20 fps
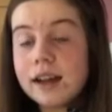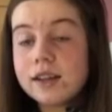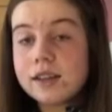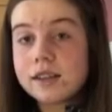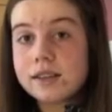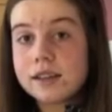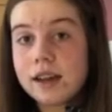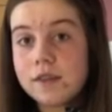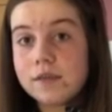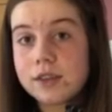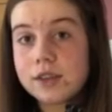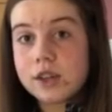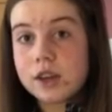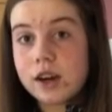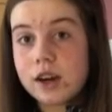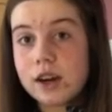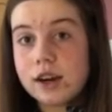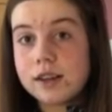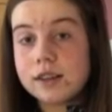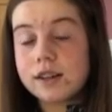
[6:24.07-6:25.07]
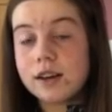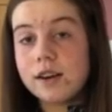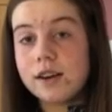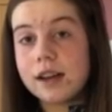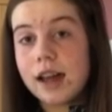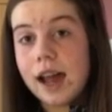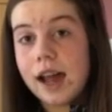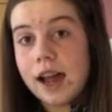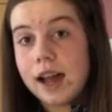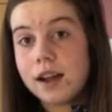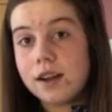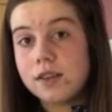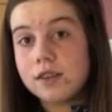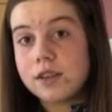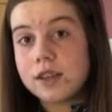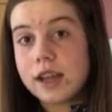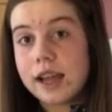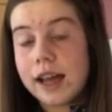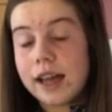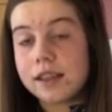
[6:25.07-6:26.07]
just have a chart on how
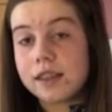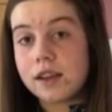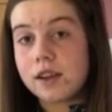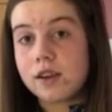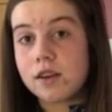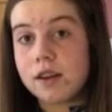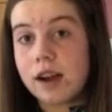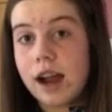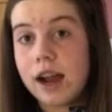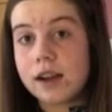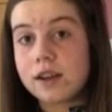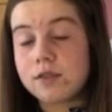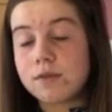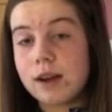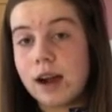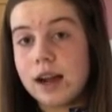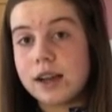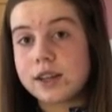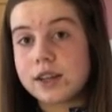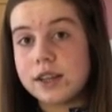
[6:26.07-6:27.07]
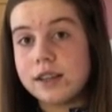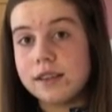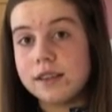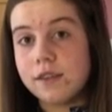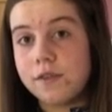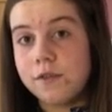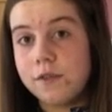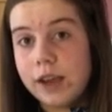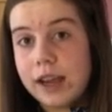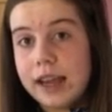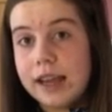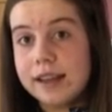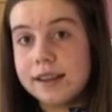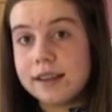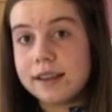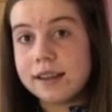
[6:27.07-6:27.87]
to get the correct rations of feed.